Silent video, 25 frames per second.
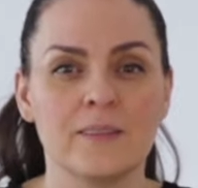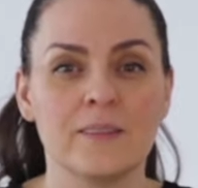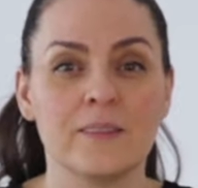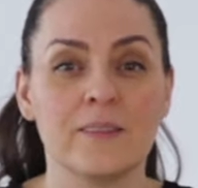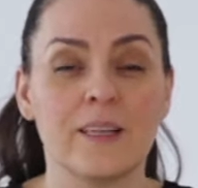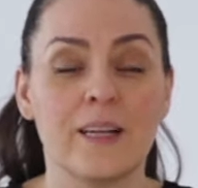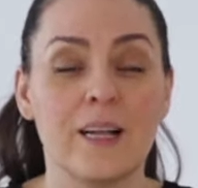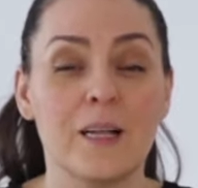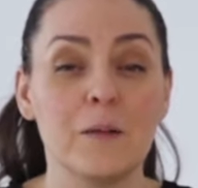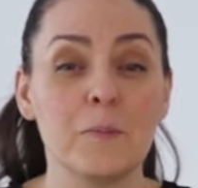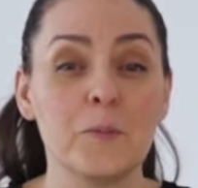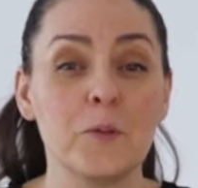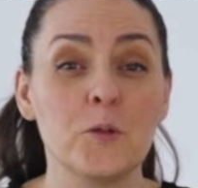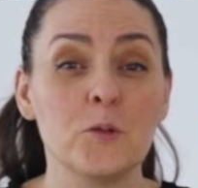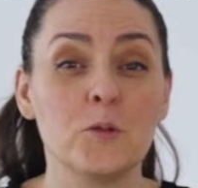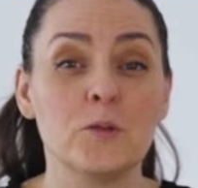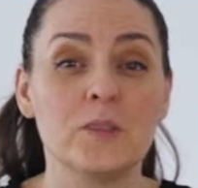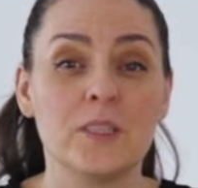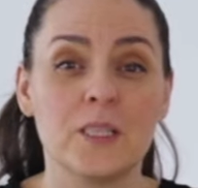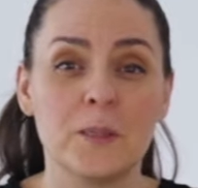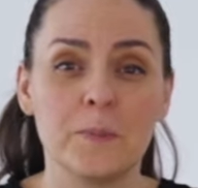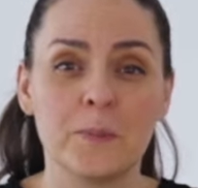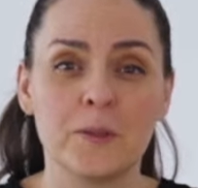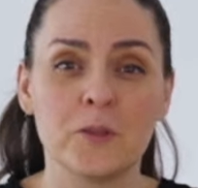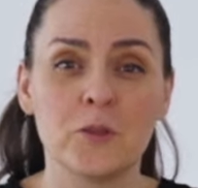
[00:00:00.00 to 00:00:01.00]
To help you
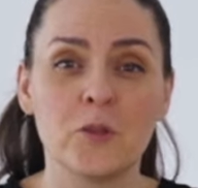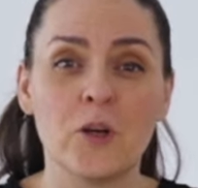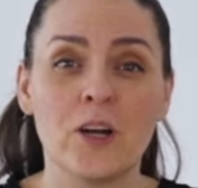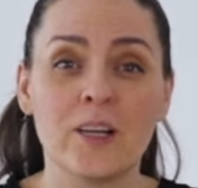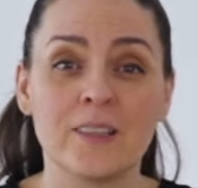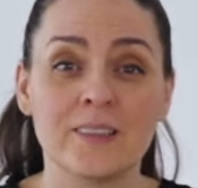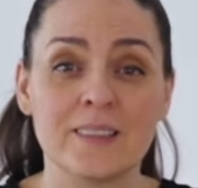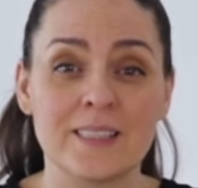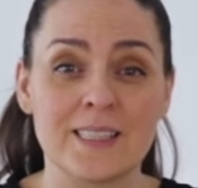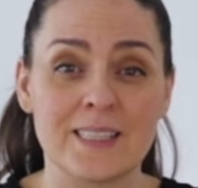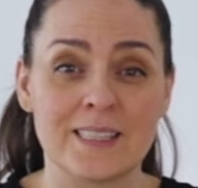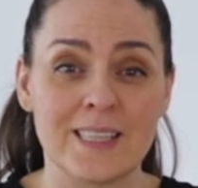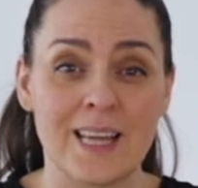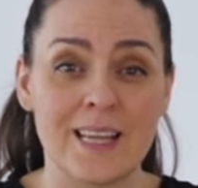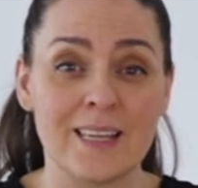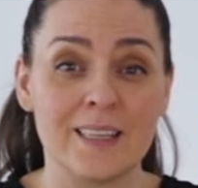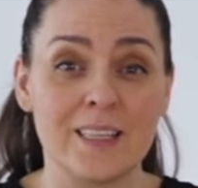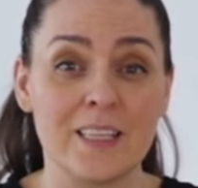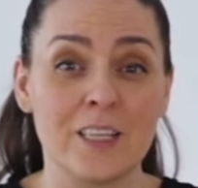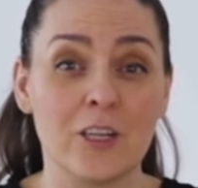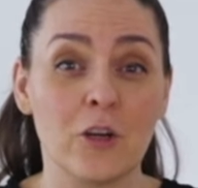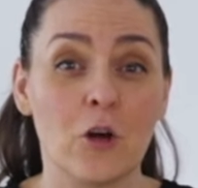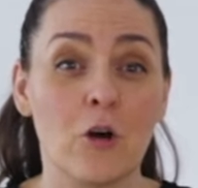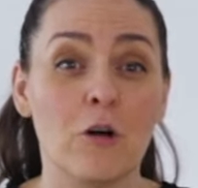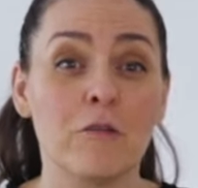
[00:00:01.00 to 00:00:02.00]
deepen your
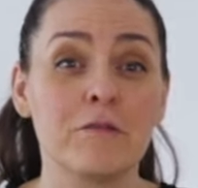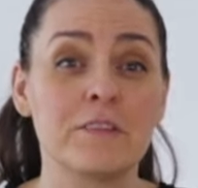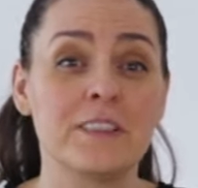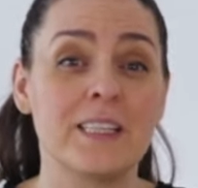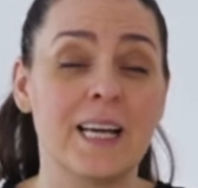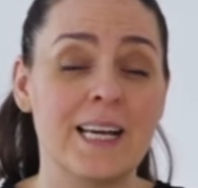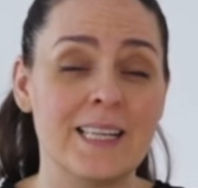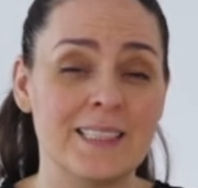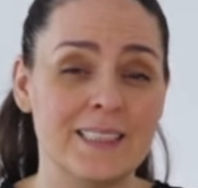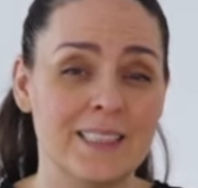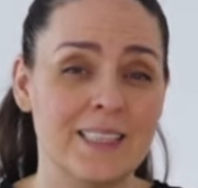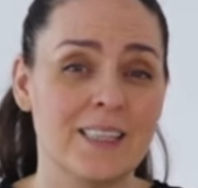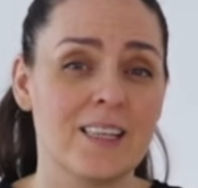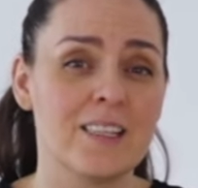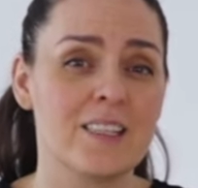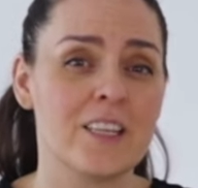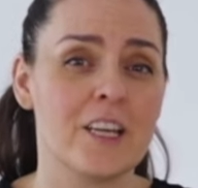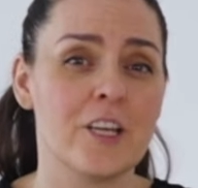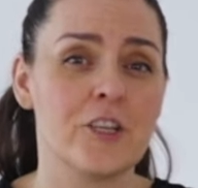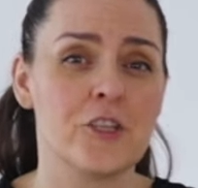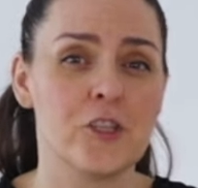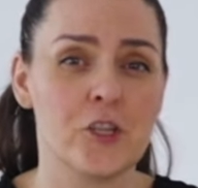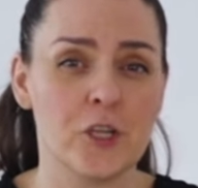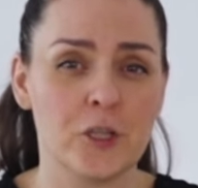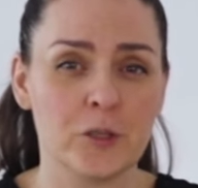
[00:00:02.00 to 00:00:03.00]
understanding of the ideas I
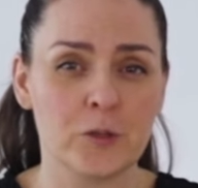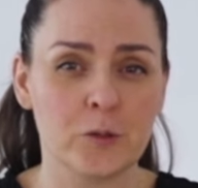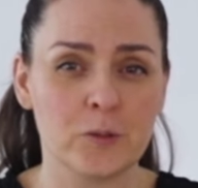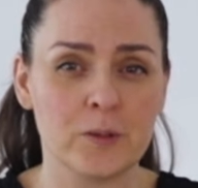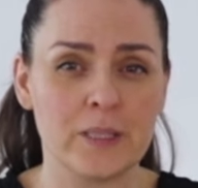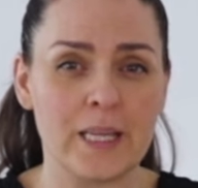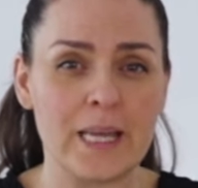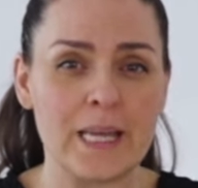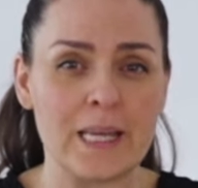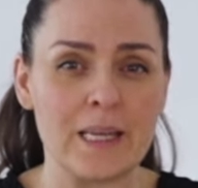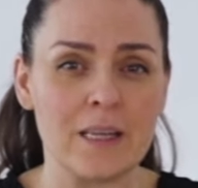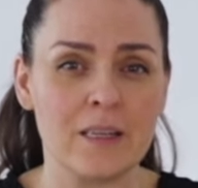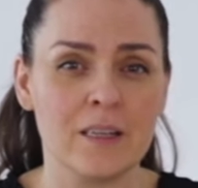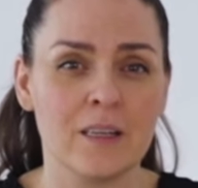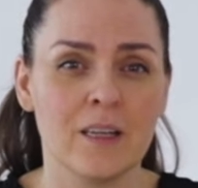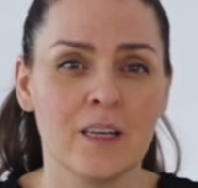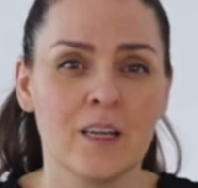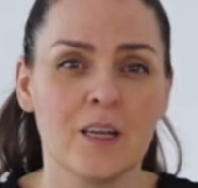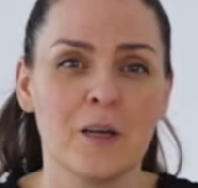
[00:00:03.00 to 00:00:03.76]
share today,